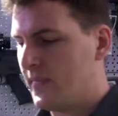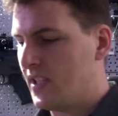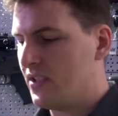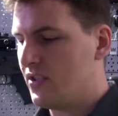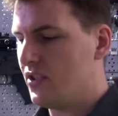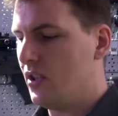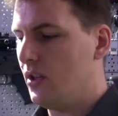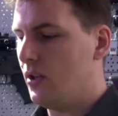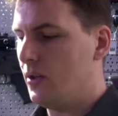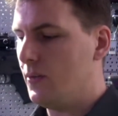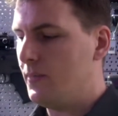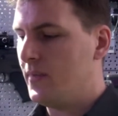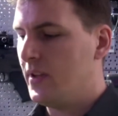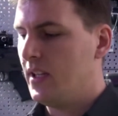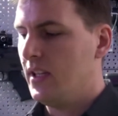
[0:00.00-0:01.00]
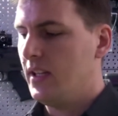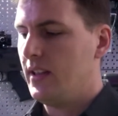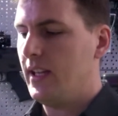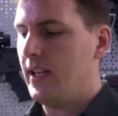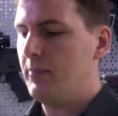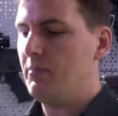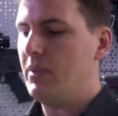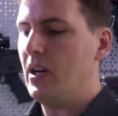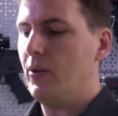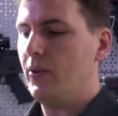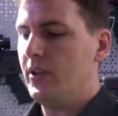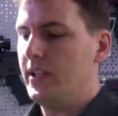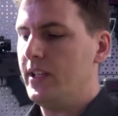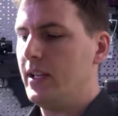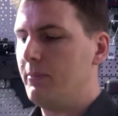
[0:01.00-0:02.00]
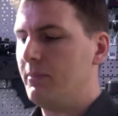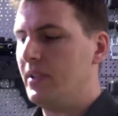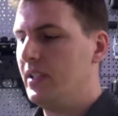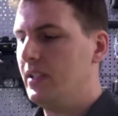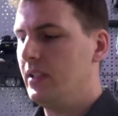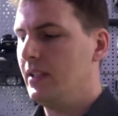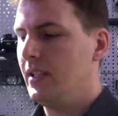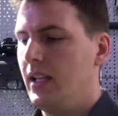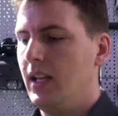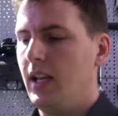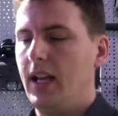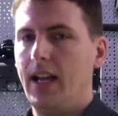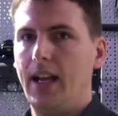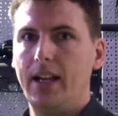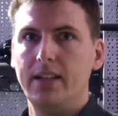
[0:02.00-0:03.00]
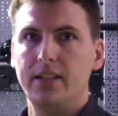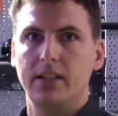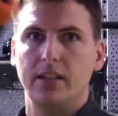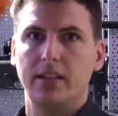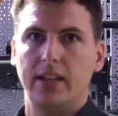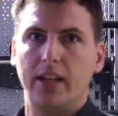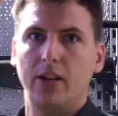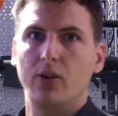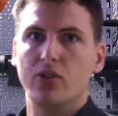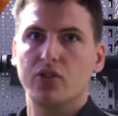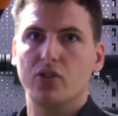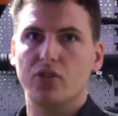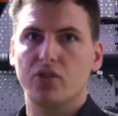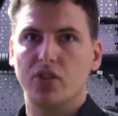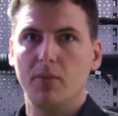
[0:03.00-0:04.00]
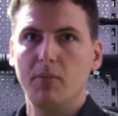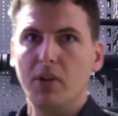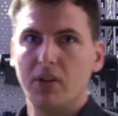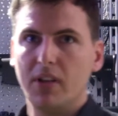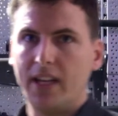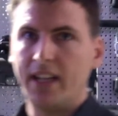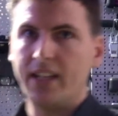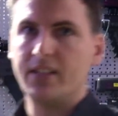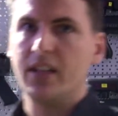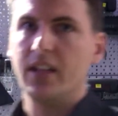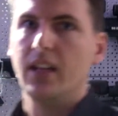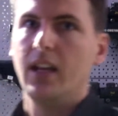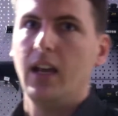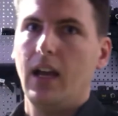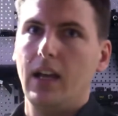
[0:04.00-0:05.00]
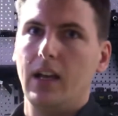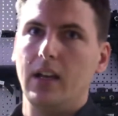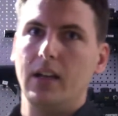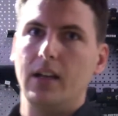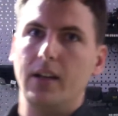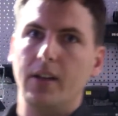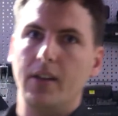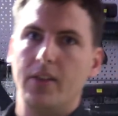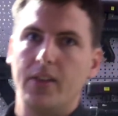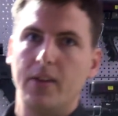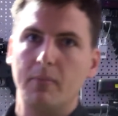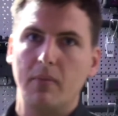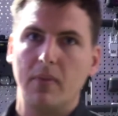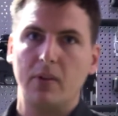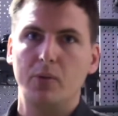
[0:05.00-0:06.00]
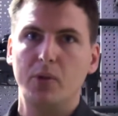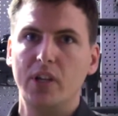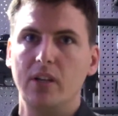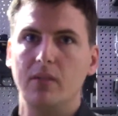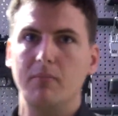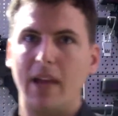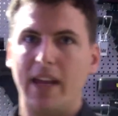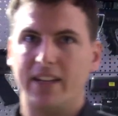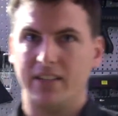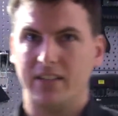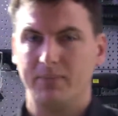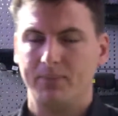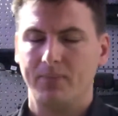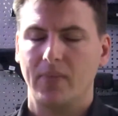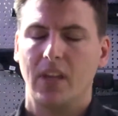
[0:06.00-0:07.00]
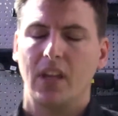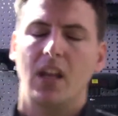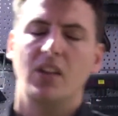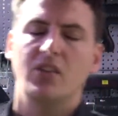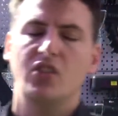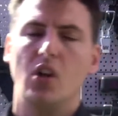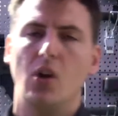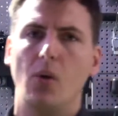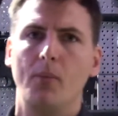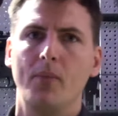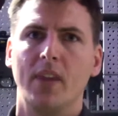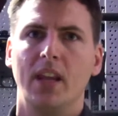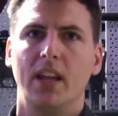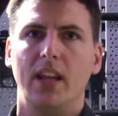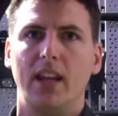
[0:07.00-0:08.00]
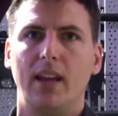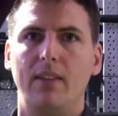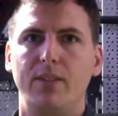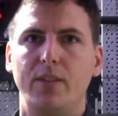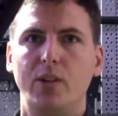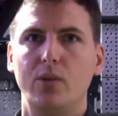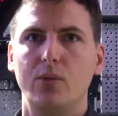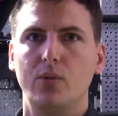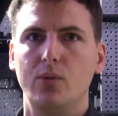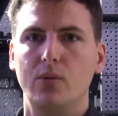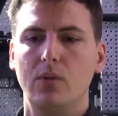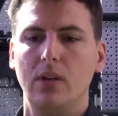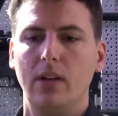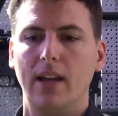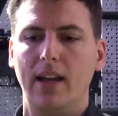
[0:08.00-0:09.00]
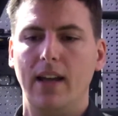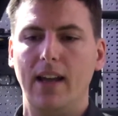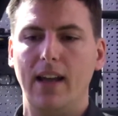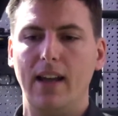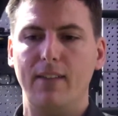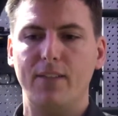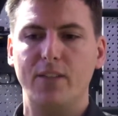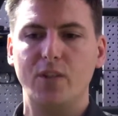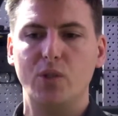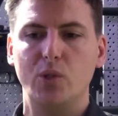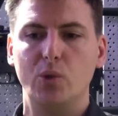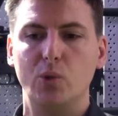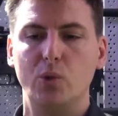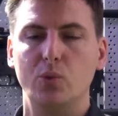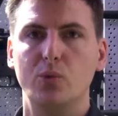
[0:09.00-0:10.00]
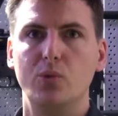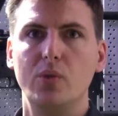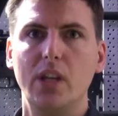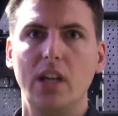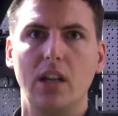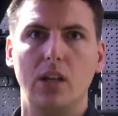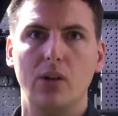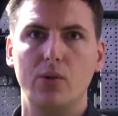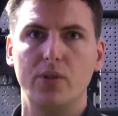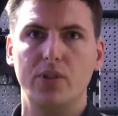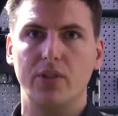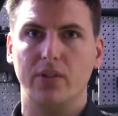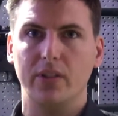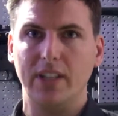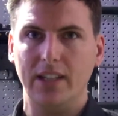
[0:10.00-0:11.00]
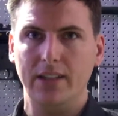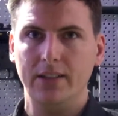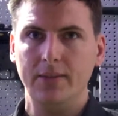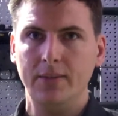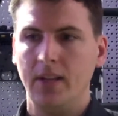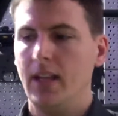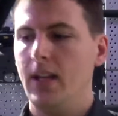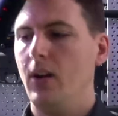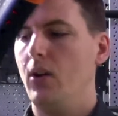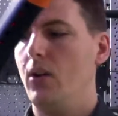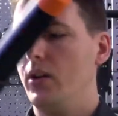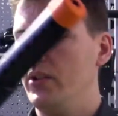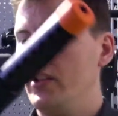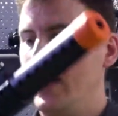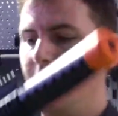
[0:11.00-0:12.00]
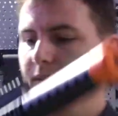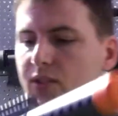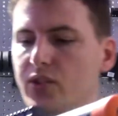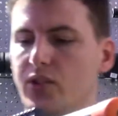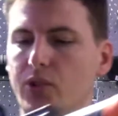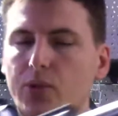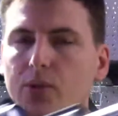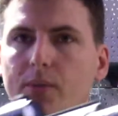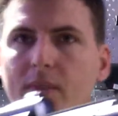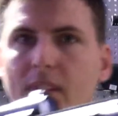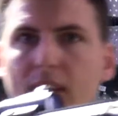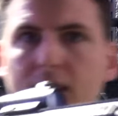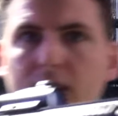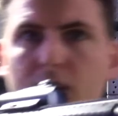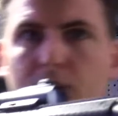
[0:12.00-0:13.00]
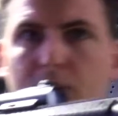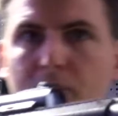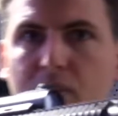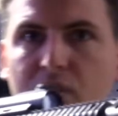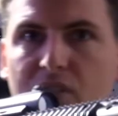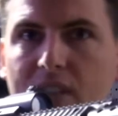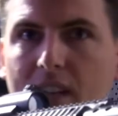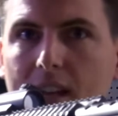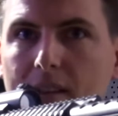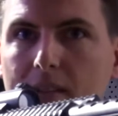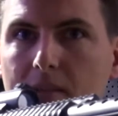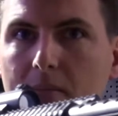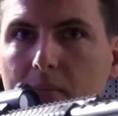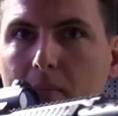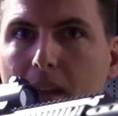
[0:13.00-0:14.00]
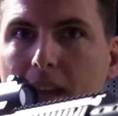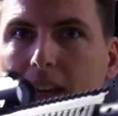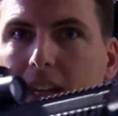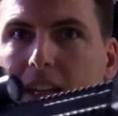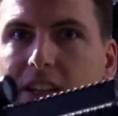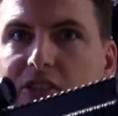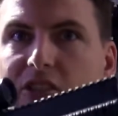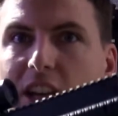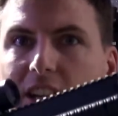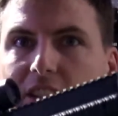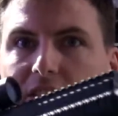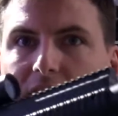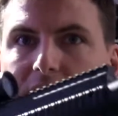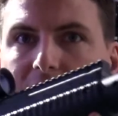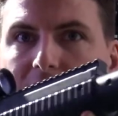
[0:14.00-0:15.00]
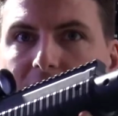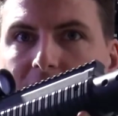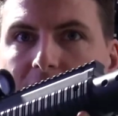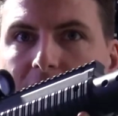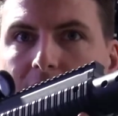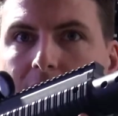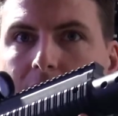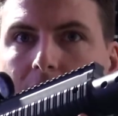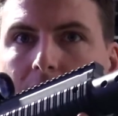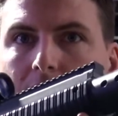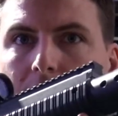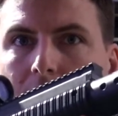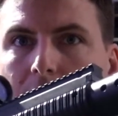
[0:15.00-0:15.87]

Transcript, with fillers: So they power it up, and they also simulate uh, the real mag. So if you have to reload your gun, all you have to do is to push that mag ejector here.